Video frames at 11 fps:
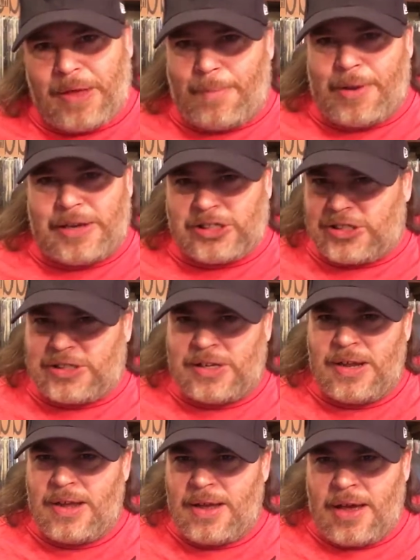I mean, just
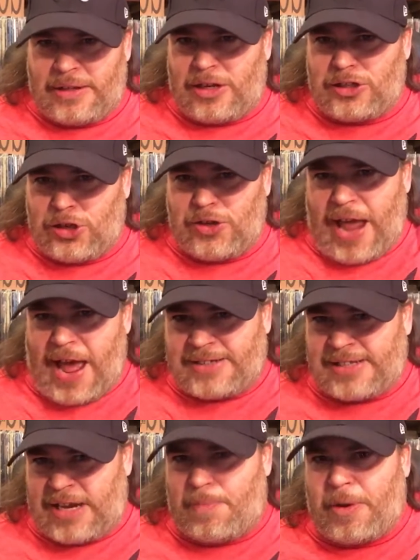a little too
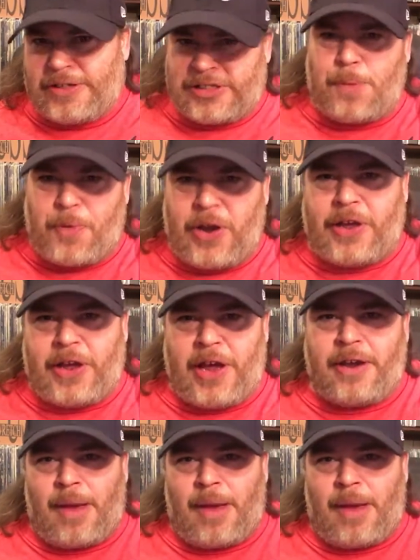dancey, but it's still pretty good.